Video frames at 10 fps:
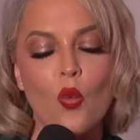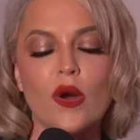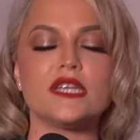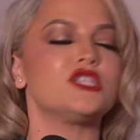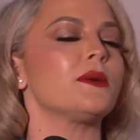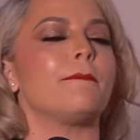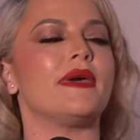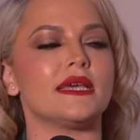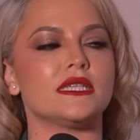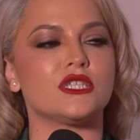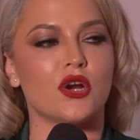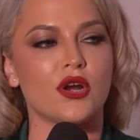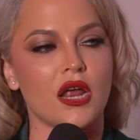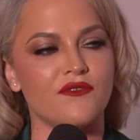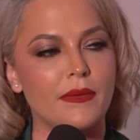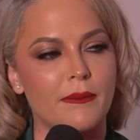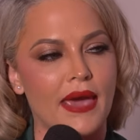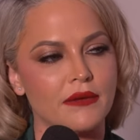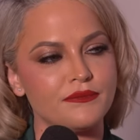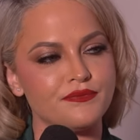what is your biggest turn on from a
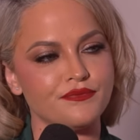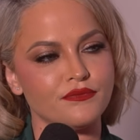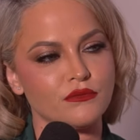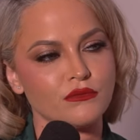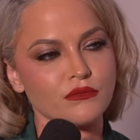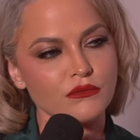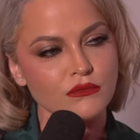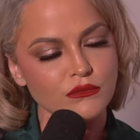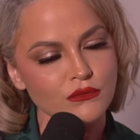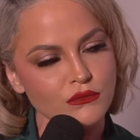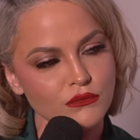man? Biggest turn